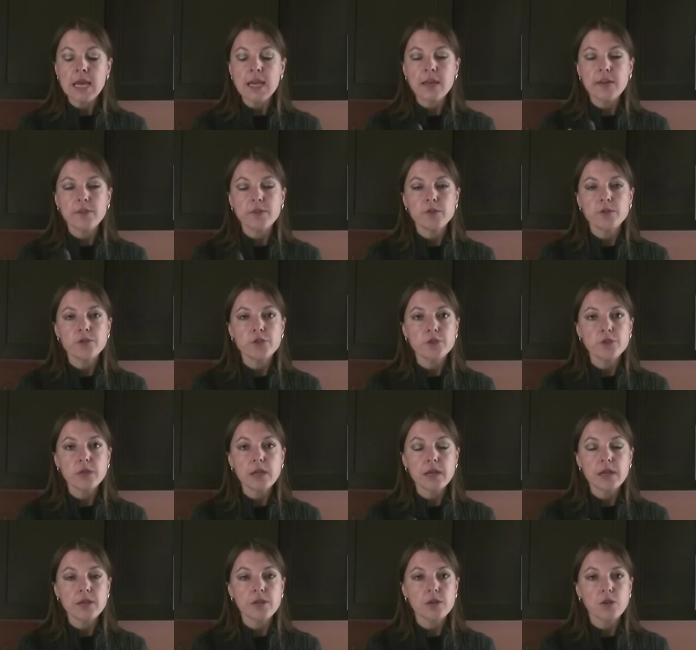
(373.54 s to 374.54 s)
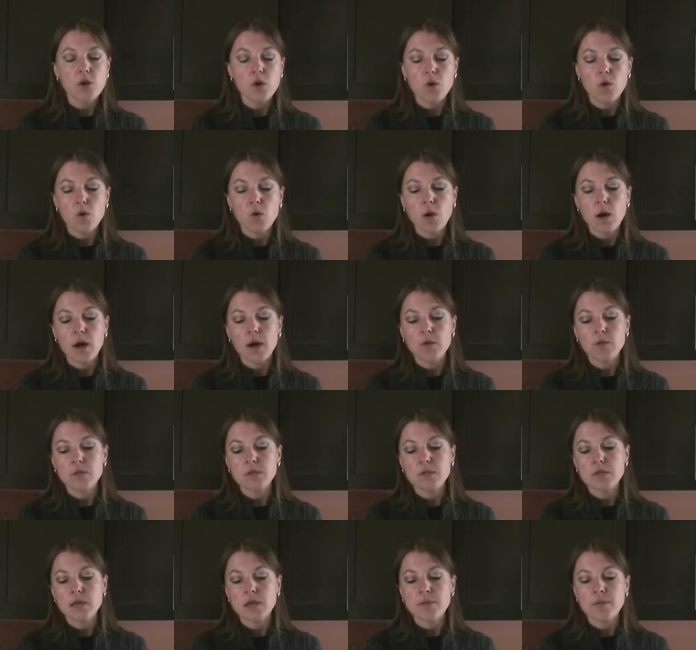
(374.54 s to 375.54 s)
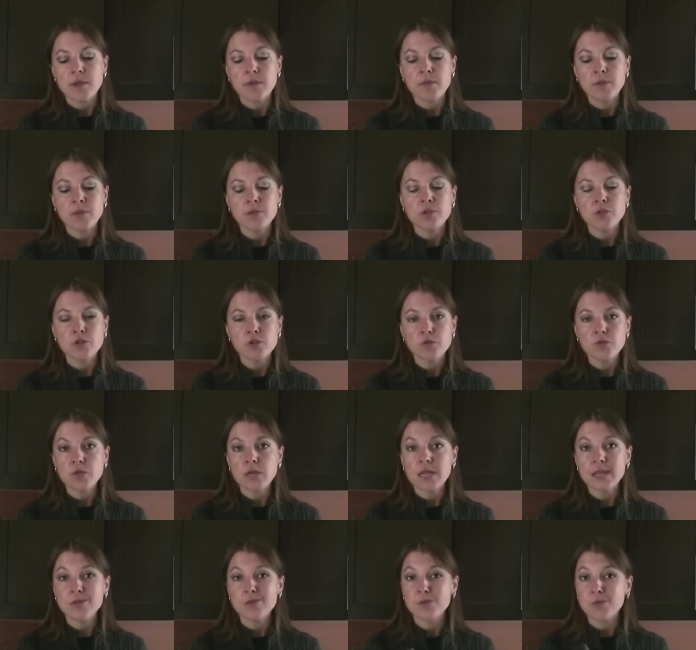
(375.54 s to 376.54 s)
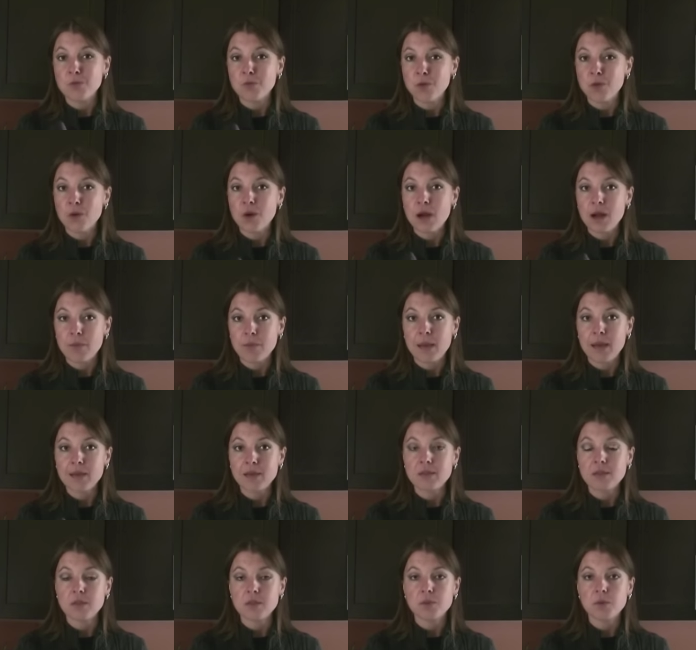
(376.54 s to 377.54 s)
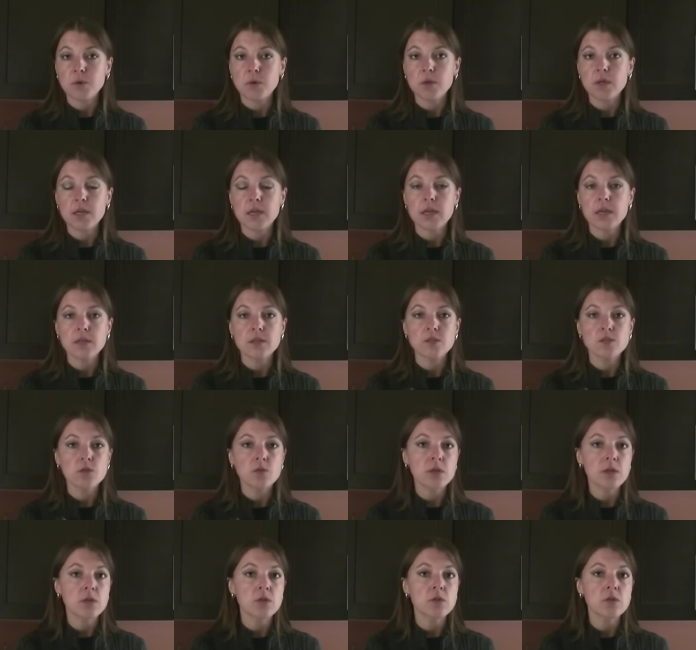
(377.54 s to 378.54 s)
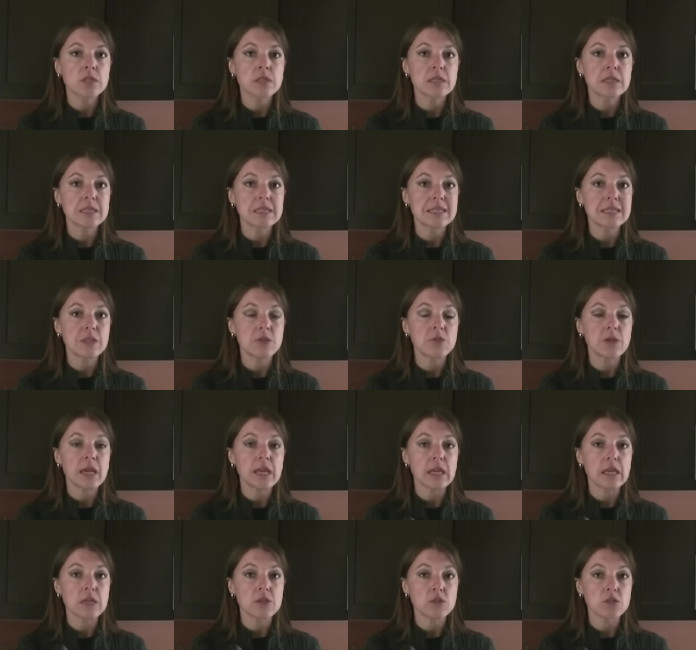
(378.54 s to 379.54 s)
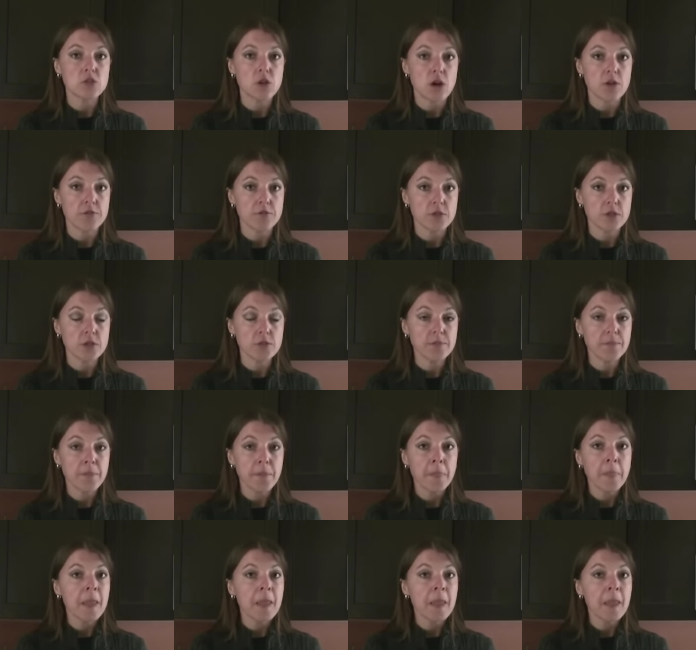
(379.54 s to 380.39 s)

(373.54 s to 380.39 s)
If you do let it go, I would say maybe 2 days or more past this point, it is only going to continue getting softer.